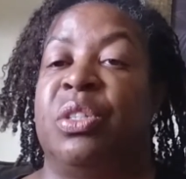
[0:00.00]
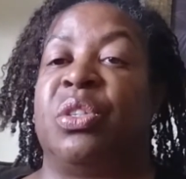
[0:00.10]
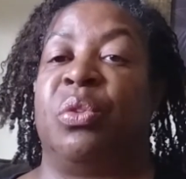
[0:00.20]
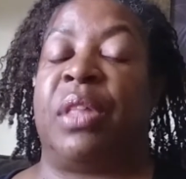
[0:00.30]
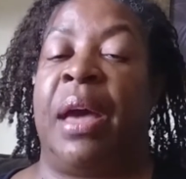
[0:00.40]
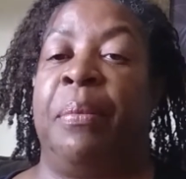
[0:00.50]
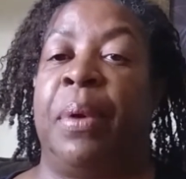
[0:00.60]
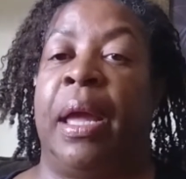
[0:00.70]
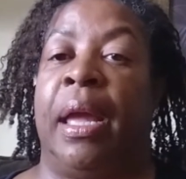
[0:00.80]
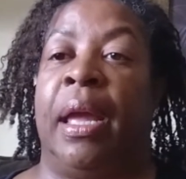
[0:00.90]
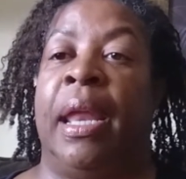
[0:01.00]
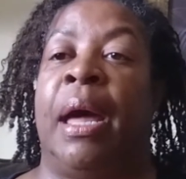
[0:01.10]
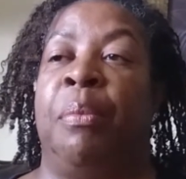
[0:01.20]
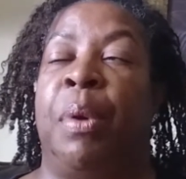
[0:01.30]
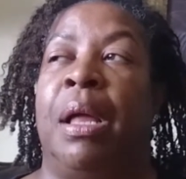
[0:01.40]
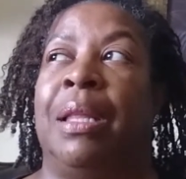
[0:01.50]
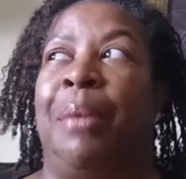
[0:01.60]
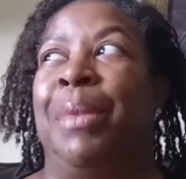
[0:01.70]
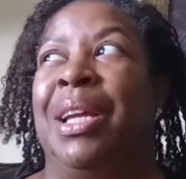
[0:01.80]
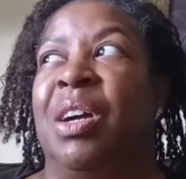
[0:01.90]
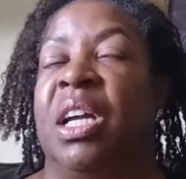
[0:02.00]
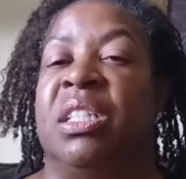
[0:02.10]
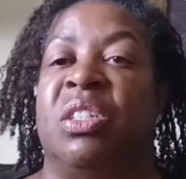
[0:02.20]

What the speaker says: So that way, and I may go ahead